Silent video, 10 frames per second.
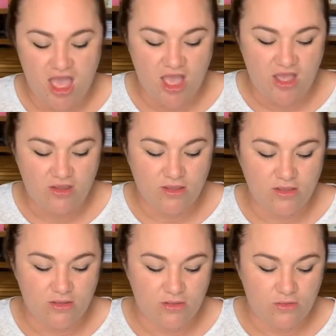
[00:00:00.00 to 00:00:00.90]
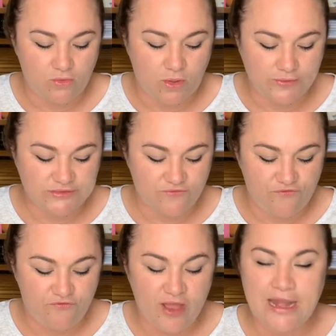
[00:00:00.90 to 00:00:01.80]
uh, what was
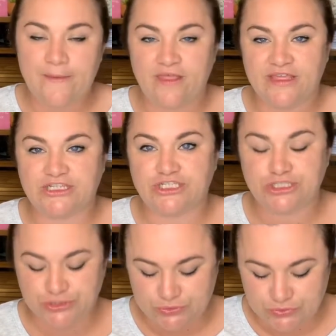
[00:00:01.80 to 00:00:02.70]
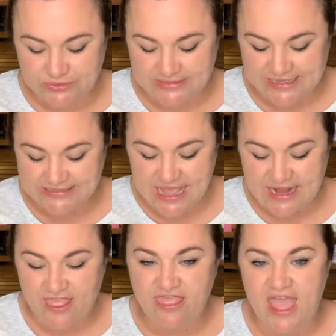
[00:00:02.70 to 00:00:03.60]
funny about these shoes is
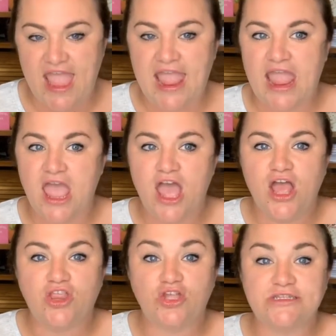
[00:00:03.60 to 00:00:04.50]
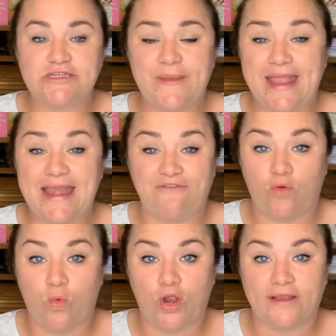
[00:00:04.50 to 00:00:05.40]
that they looked to be
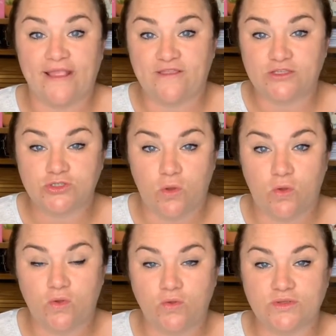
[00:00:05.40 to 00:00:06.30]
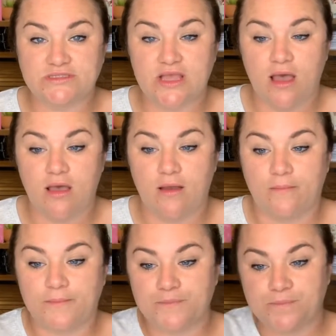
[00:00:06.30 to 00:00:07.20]
never worn. Like the soles,
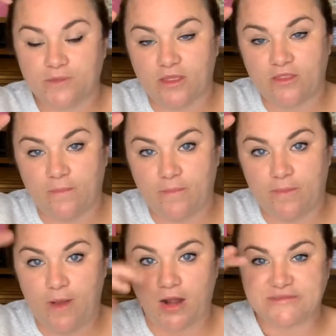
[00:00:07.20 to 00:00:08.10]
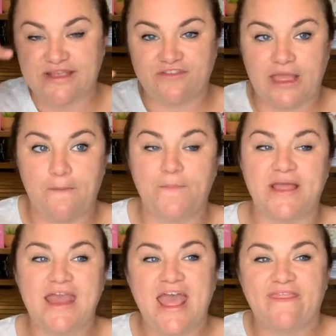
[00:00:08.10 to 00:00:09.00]
um, the, the bottoms, everything,
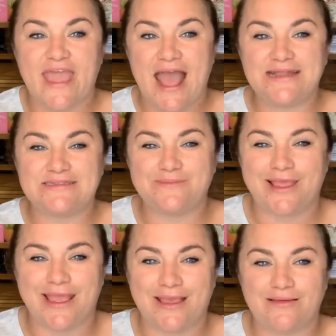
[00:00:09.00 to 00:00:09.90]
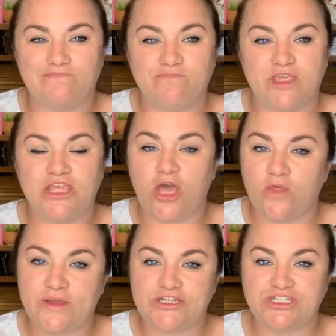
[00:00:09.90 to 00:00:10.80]
but they had some like
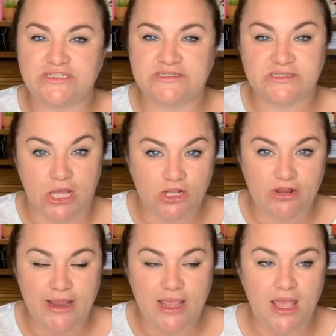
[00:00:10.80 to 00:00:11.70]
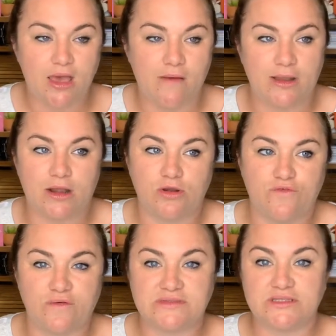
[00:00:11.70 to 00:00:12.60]
yellowish discoloring. Um, and I don't know
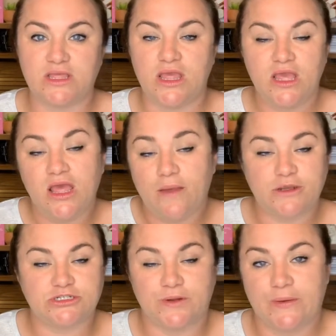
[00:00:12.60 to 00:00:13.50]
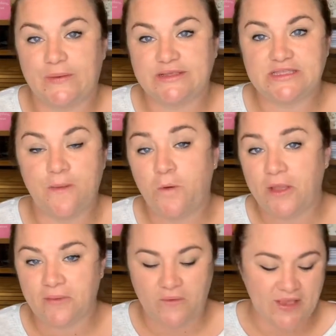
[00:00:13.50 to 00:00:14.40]
if it was, I'm not sure what it was.
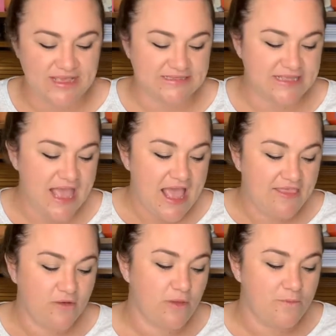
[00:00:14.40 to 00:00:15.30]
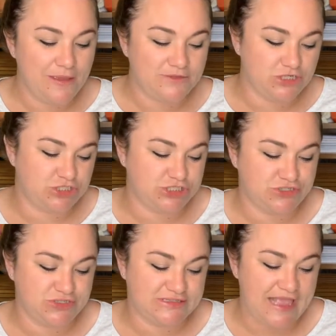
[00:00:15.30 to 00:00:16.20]
point was they're little peep toe
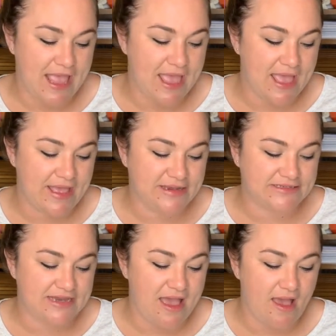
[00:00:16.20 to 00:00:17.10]
shoes and